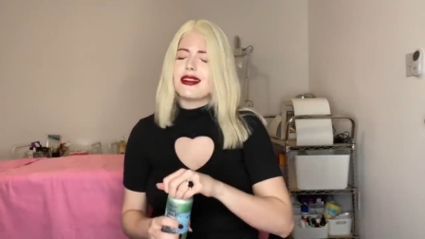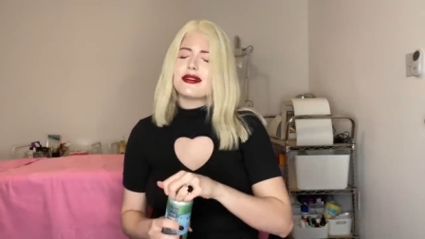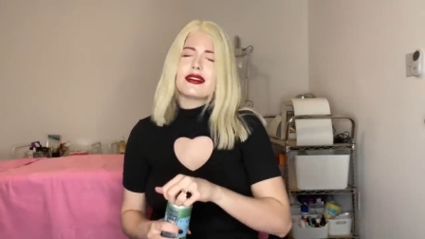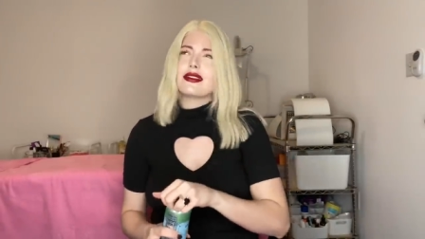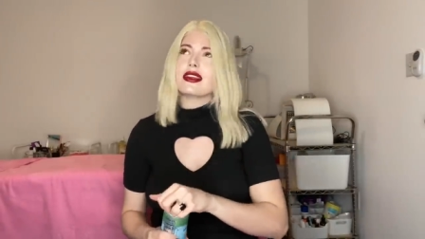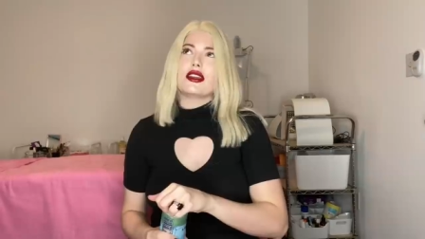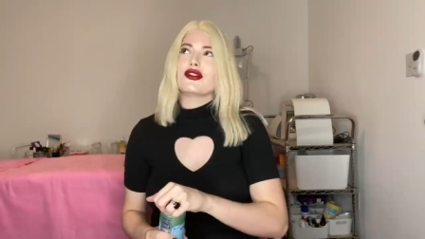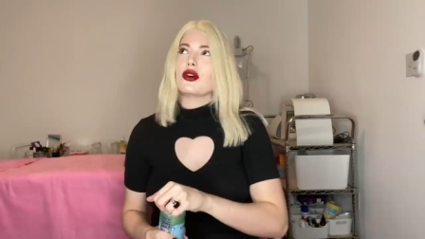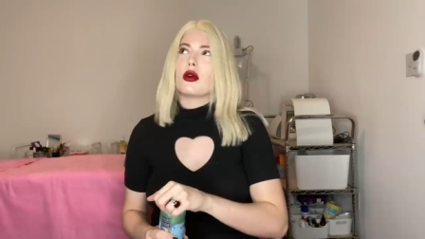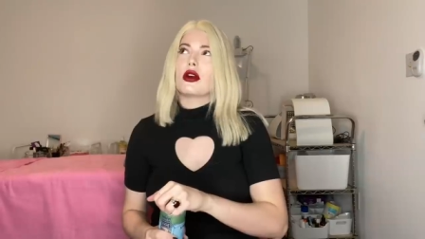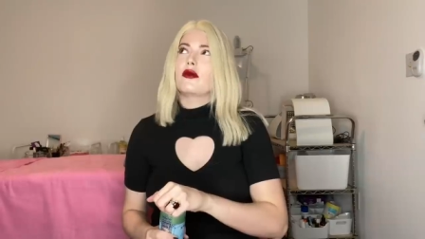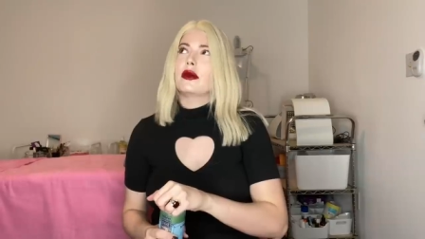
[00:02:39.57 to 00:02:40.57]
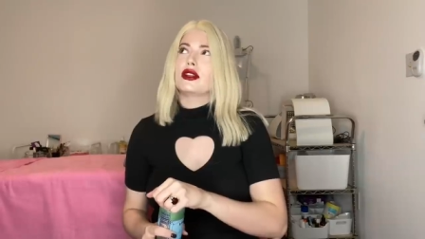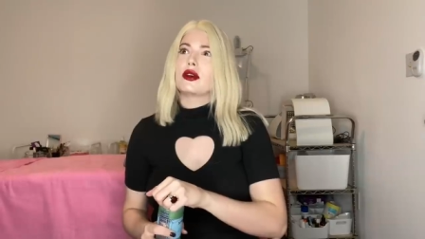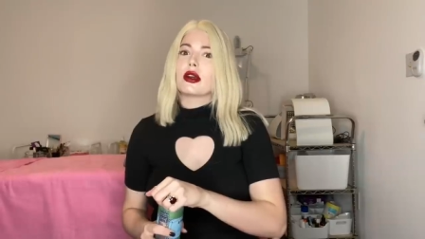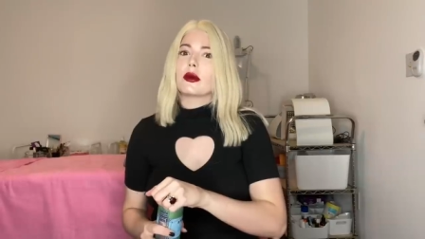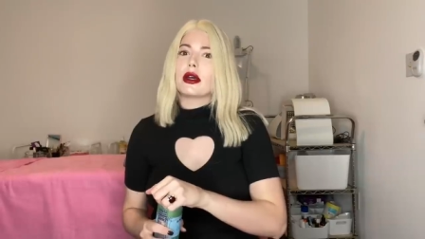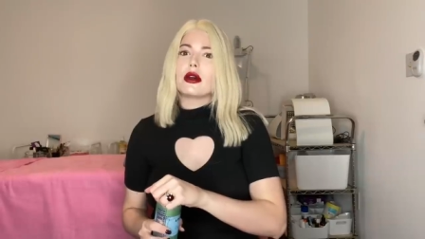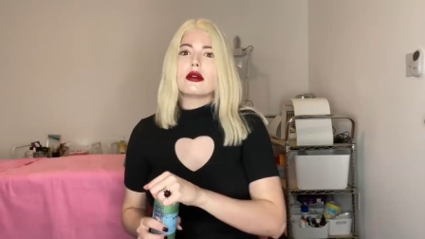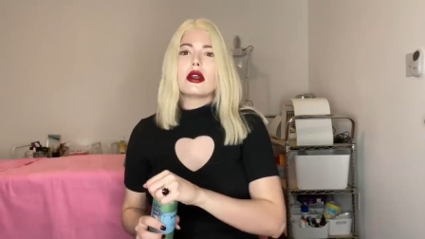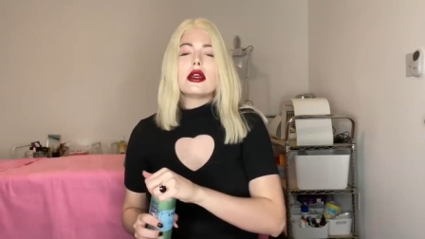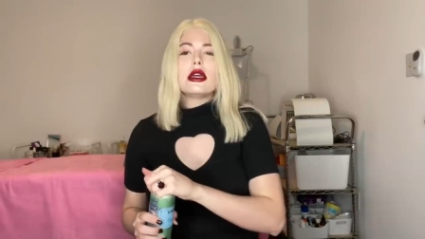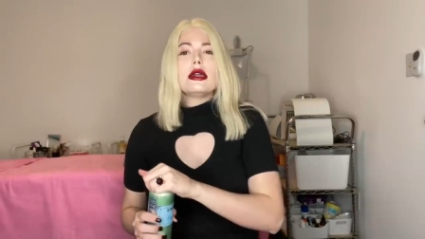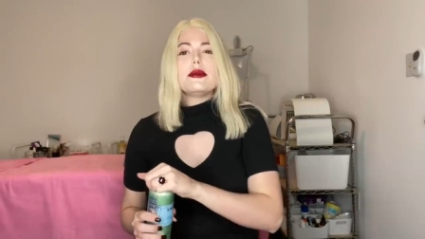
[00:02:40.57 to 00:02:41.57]
This is like so hard for me to talk about
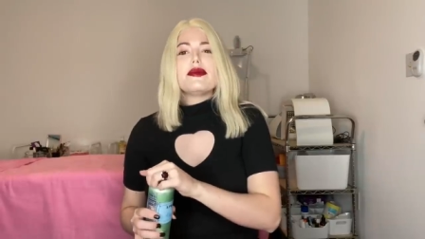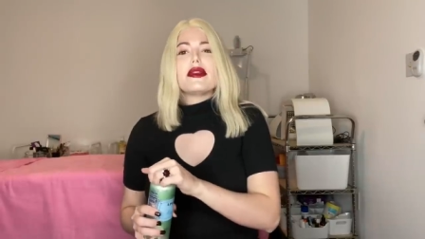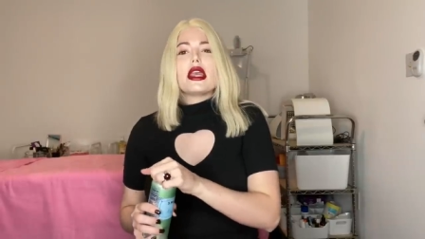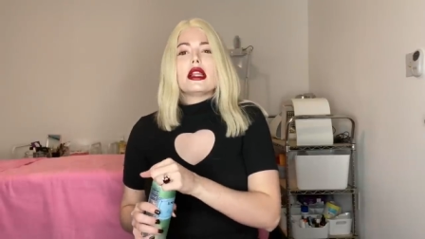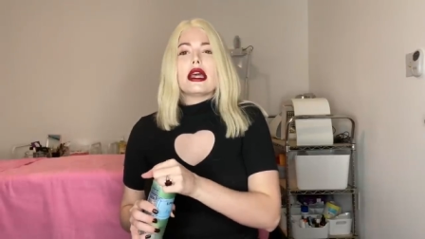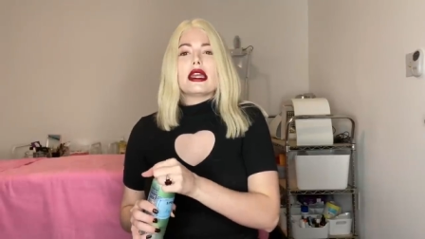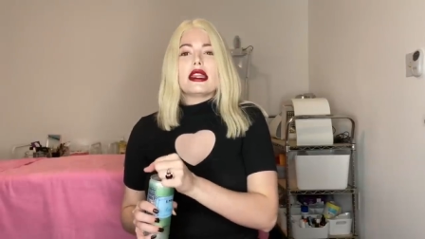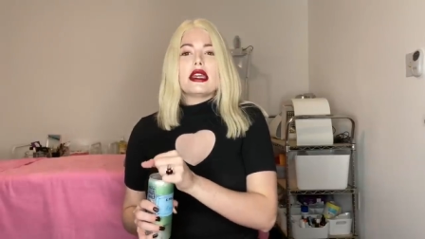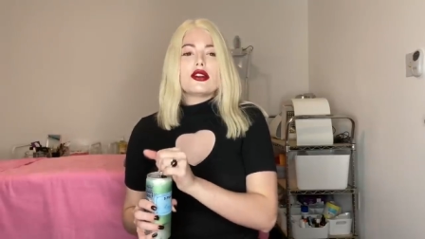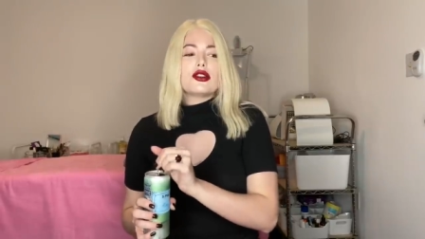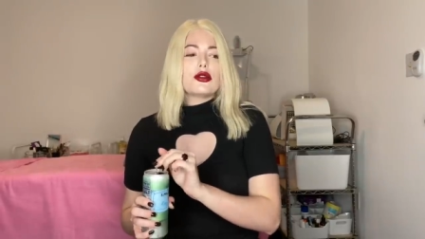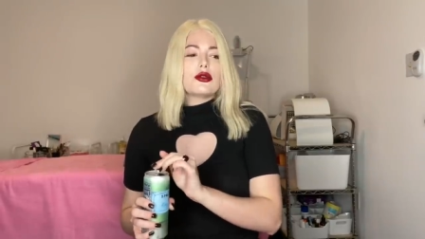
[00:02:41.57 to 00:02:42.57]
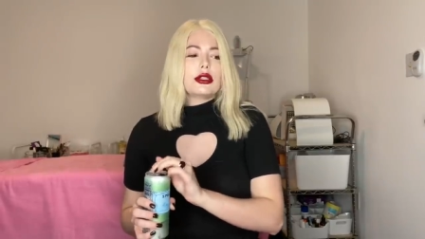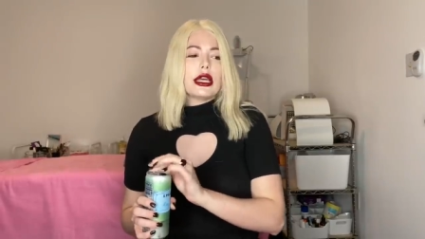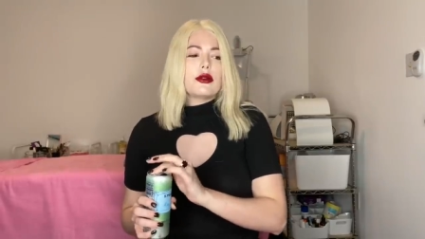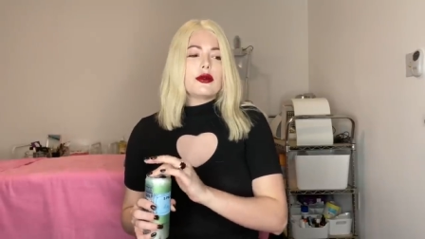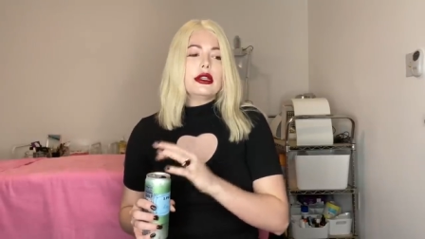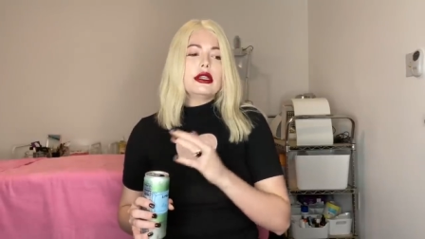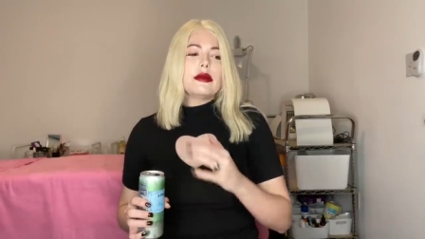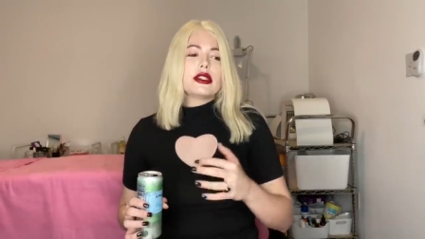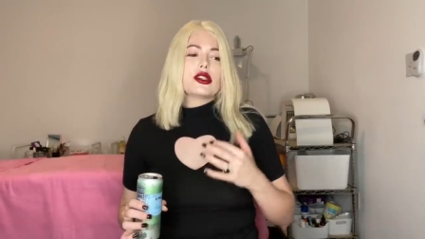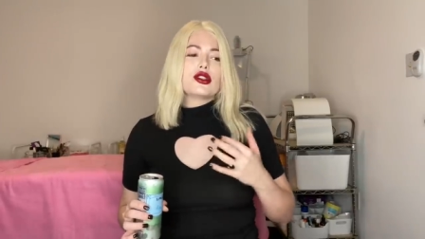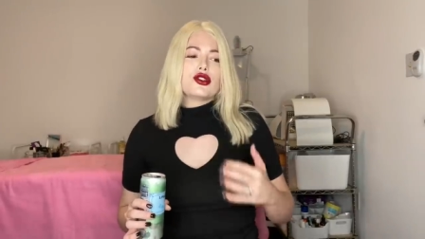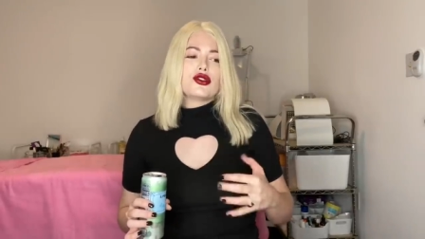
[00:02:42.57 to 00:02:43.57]
like things are like really
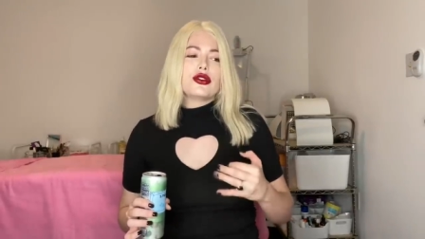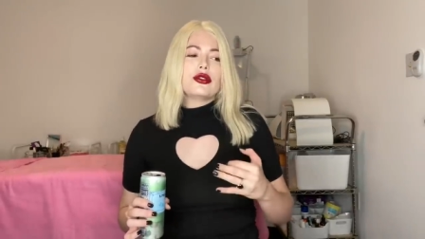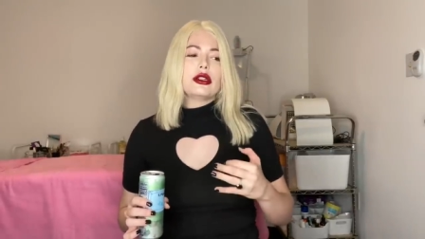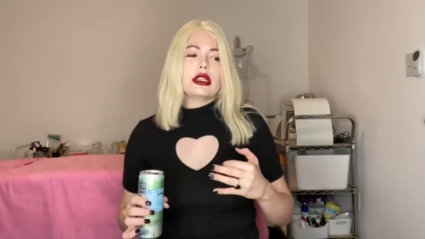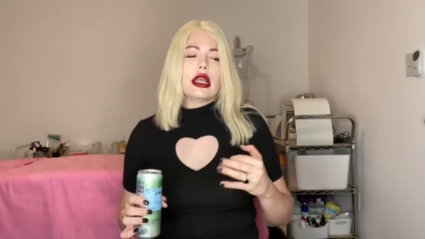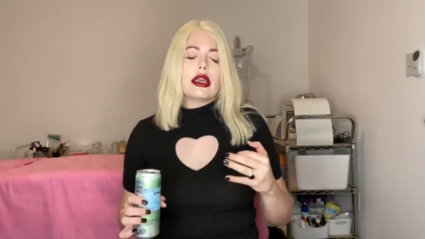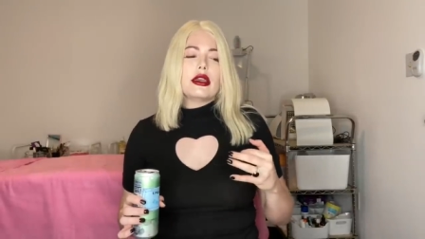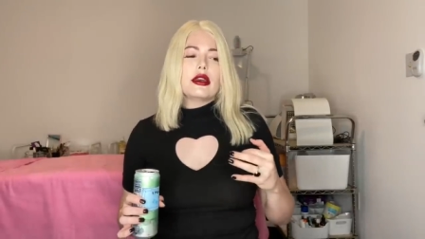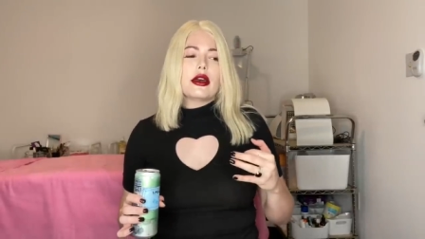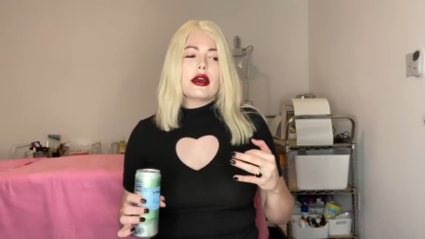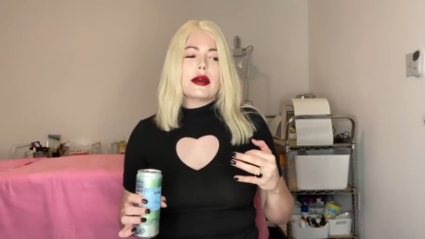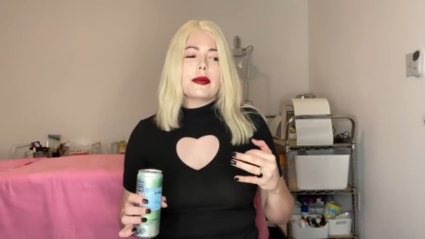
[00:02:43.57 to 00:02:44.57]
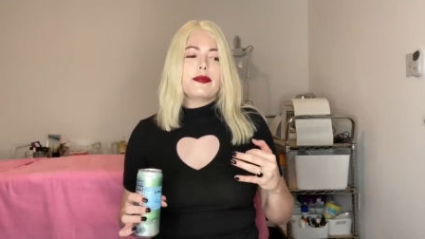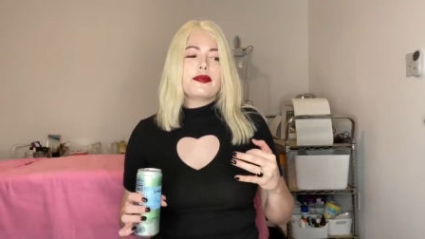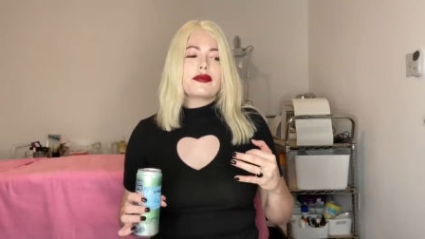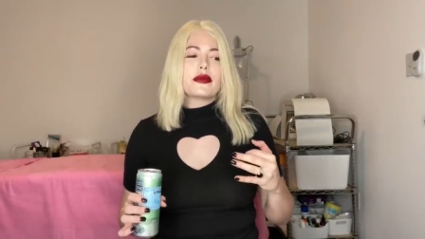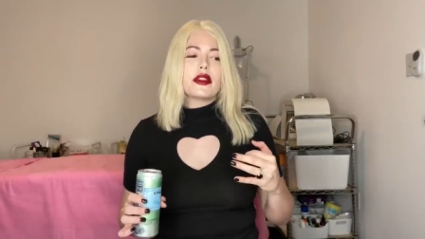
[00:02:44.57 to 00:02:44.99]
misconstrued and like um,